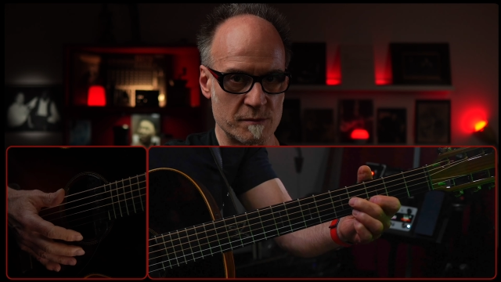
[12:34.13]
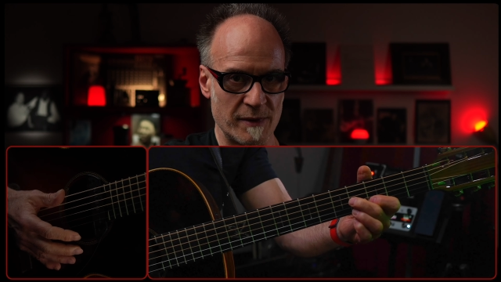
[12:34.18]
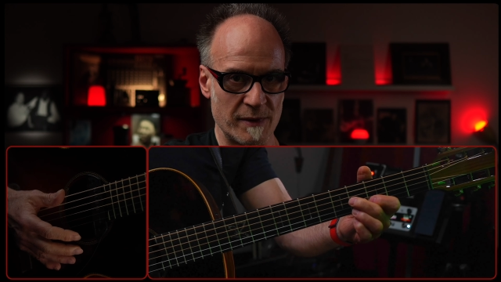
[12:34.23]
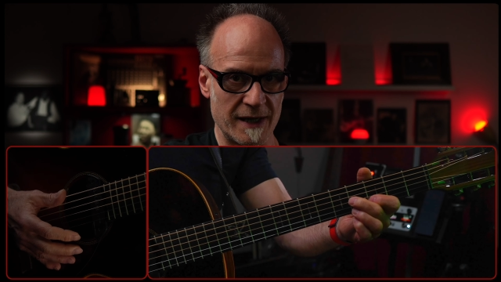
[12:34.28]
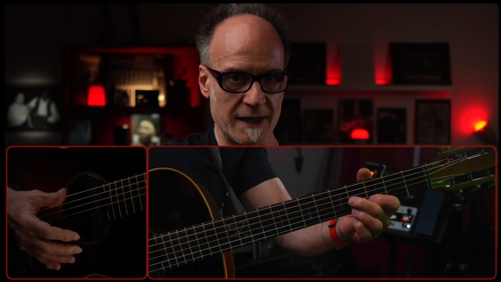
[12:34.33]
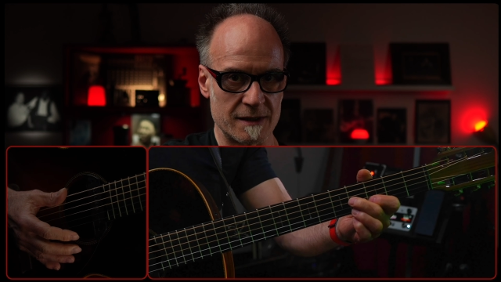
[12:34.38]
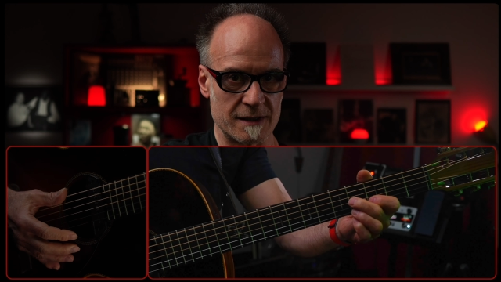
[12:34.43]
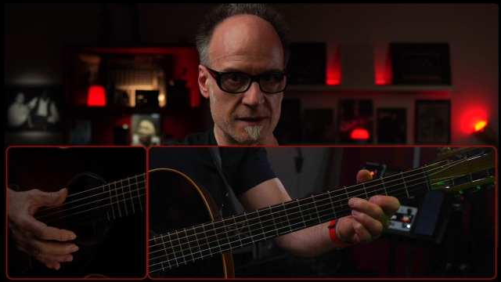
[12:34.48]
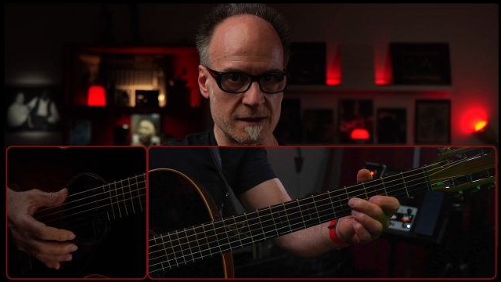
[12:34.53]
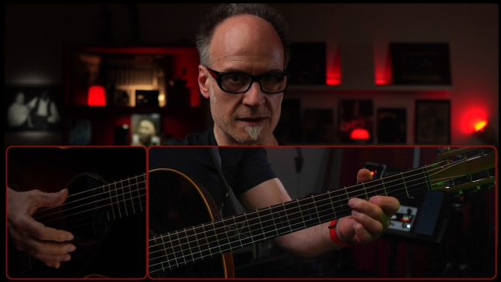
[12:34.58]

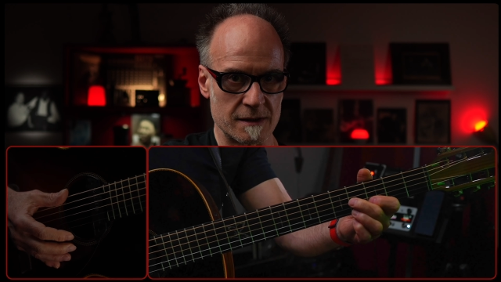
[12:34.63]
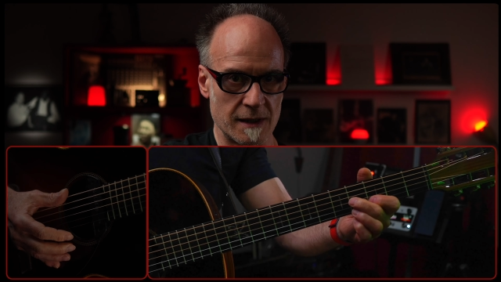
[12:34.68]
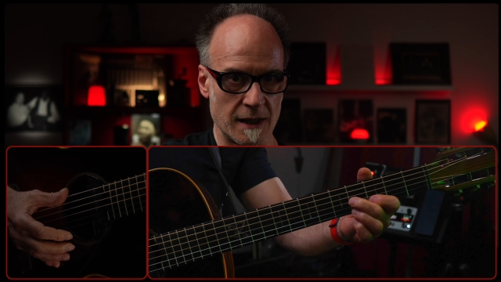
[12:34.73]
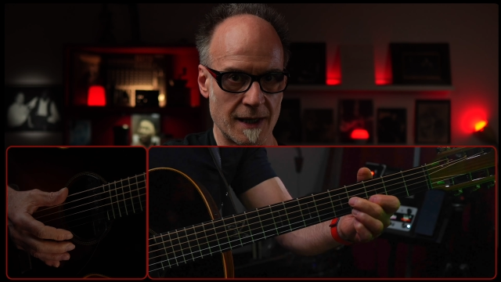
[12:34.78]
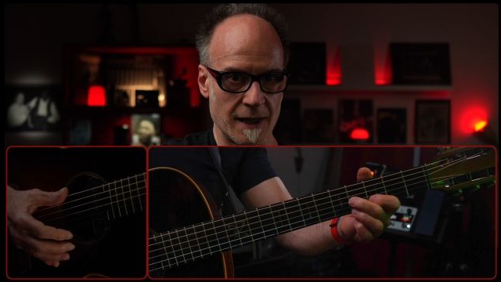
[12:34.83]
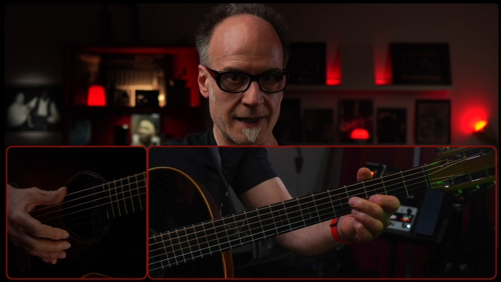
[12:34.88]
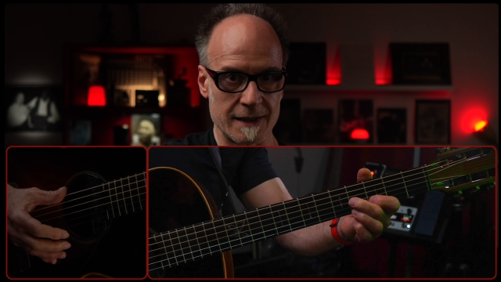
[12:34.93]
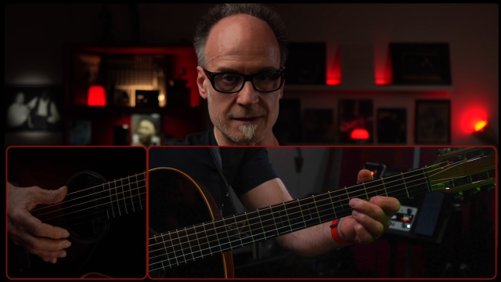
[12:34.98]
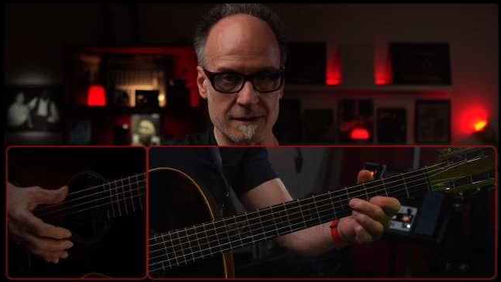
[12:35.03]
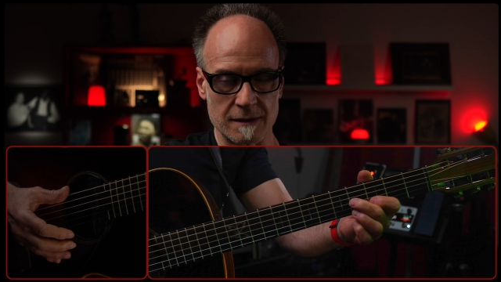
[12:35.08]
basses
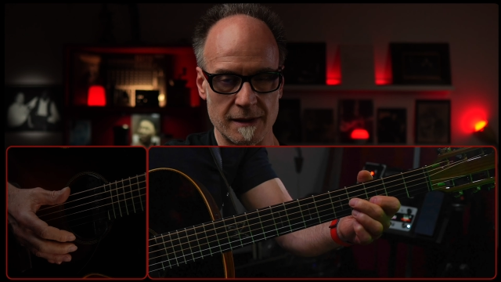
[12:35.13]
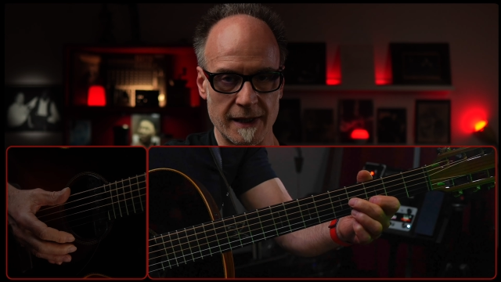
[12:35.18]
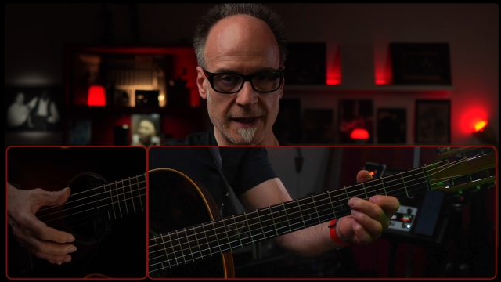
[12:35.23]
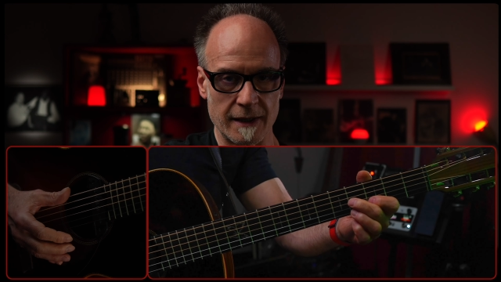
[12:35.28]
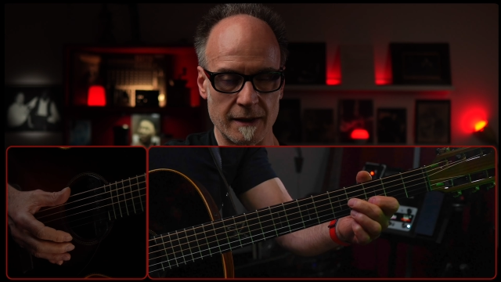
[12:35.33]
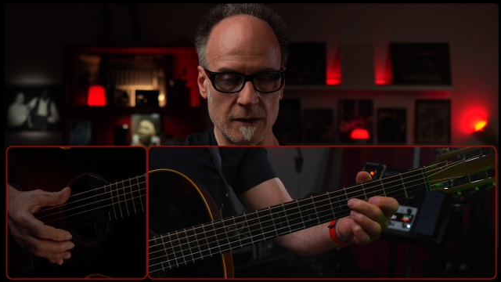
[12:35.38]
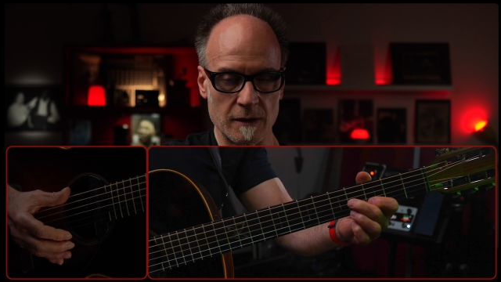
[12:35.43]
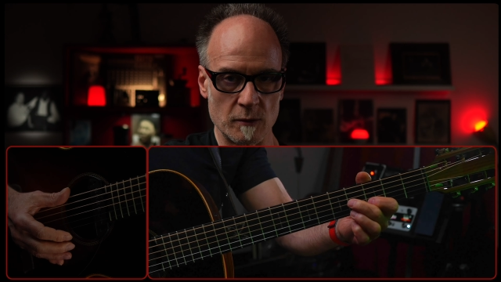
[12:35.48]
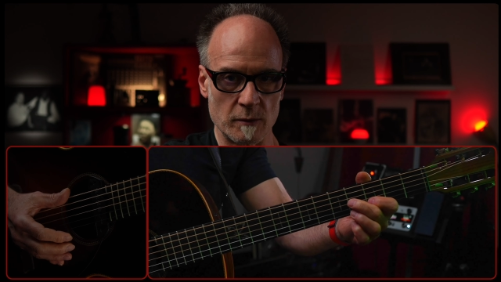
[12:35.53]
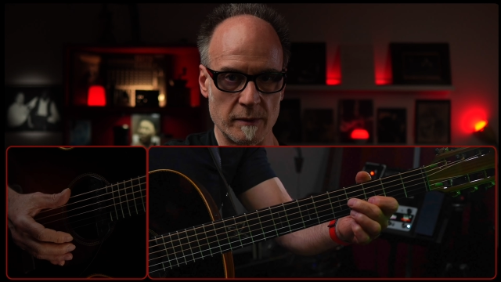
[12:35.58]

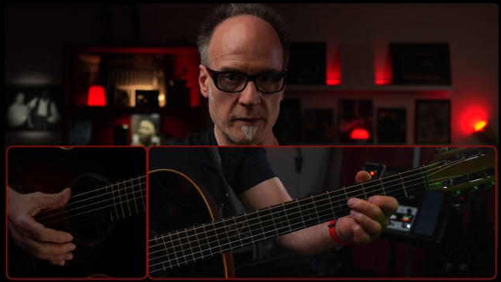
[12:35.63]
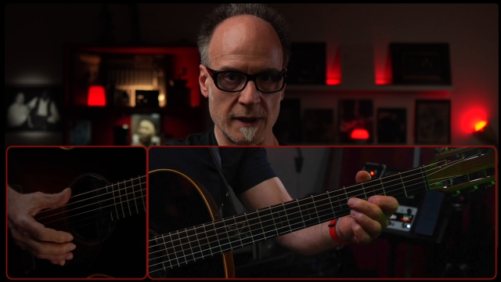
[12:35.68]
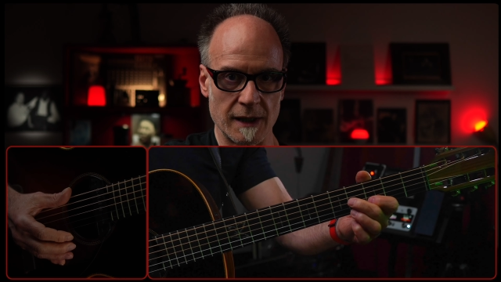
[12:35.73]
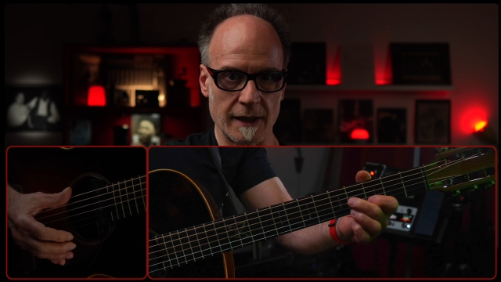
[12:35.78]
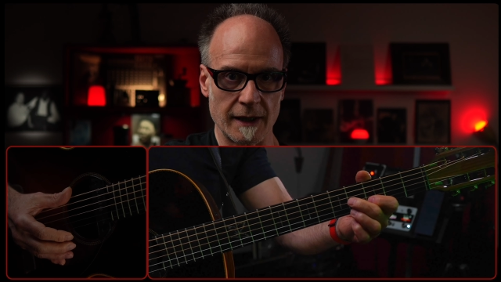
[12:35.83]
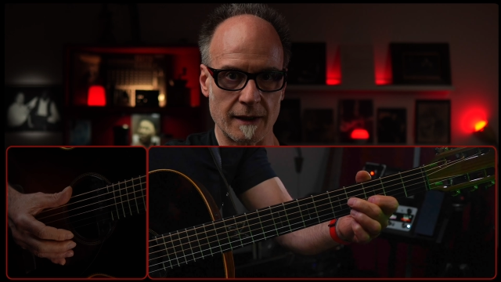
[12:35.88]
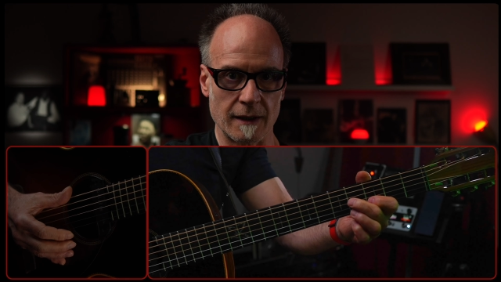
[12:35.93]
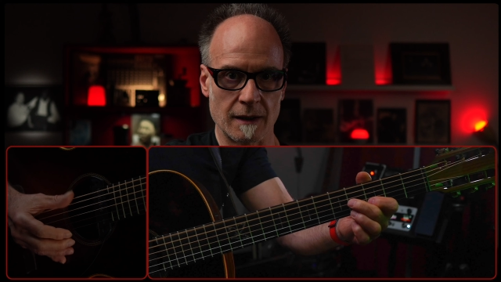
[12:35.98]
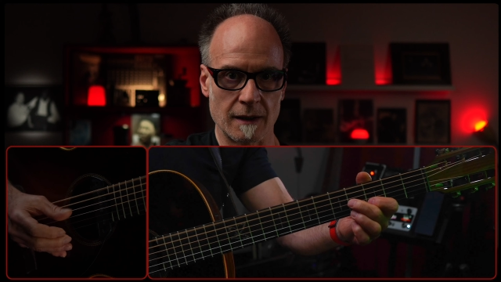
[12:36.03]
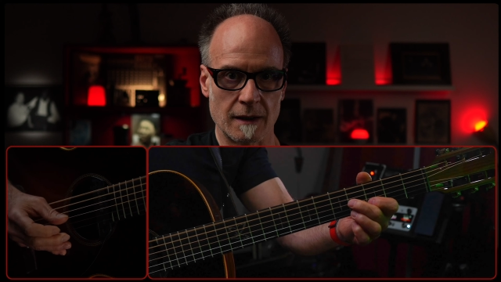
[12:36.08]
isolated, it would be
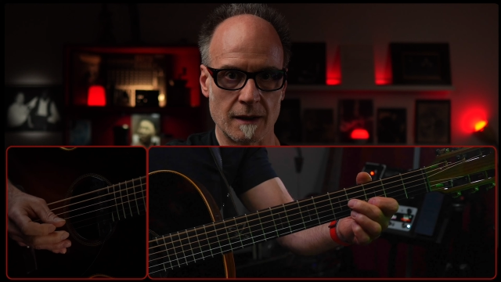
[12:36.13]
like,